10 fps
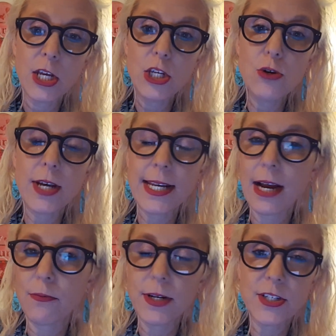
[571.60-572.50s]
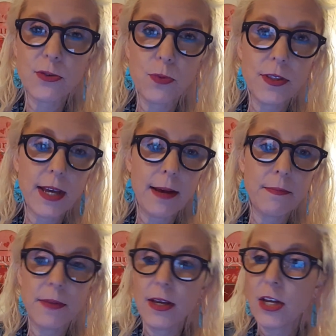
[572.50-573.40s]
You cannot reason with
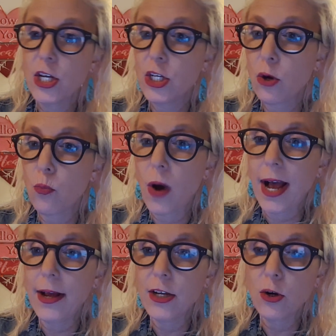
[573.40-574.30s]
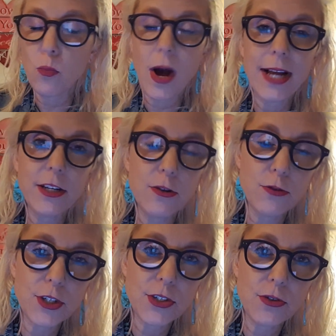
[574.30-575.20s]
them, you know, why, you know, why did you
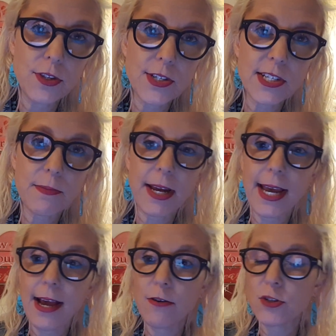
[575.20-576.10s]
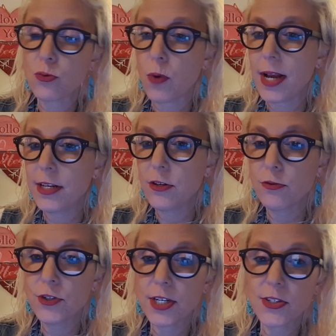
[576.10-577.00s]
just do this to my house? Why did
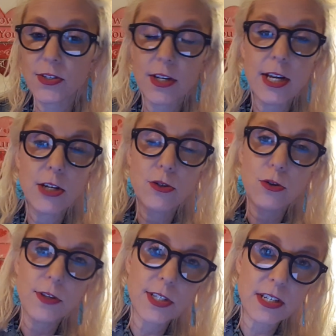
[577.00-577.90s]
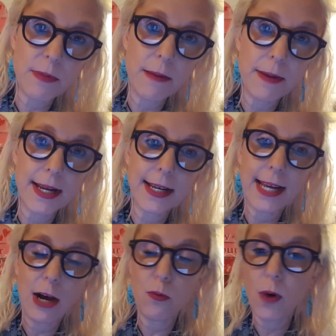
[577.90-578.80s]
you just do this to my bank
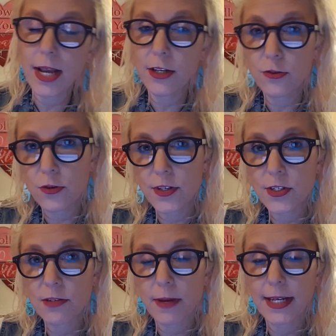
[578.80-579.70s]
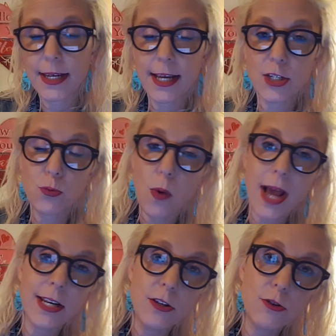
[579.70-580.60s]
account? Why did you do this to my kids?
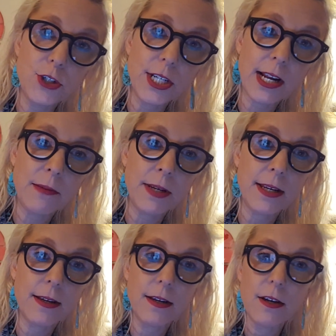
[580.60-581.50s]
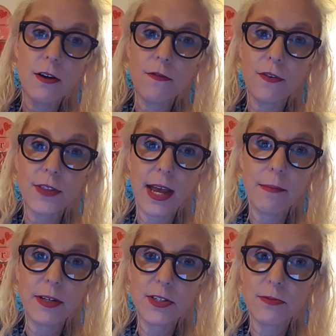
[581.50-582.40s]
Why did you cheat on me? For
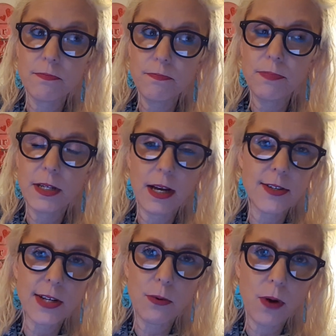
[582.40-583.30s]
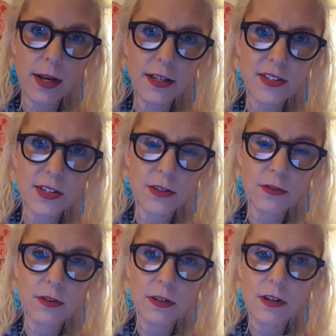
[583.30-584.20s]
them, it's because I wanted
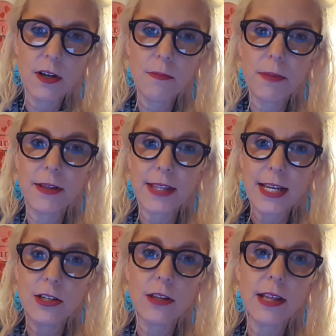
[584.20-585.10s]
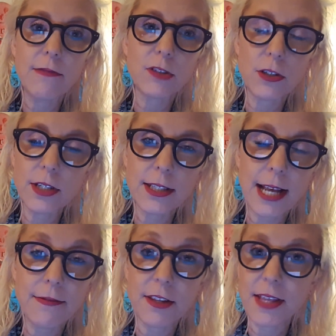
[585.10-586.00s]
to. But they, they've learned in
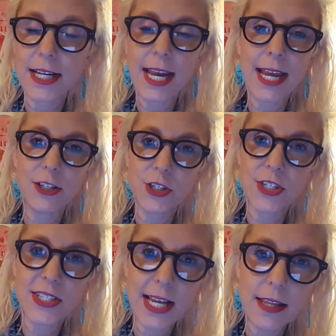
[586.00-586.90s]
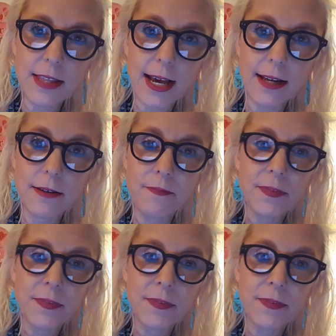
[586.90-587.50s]
life that they can't just say that.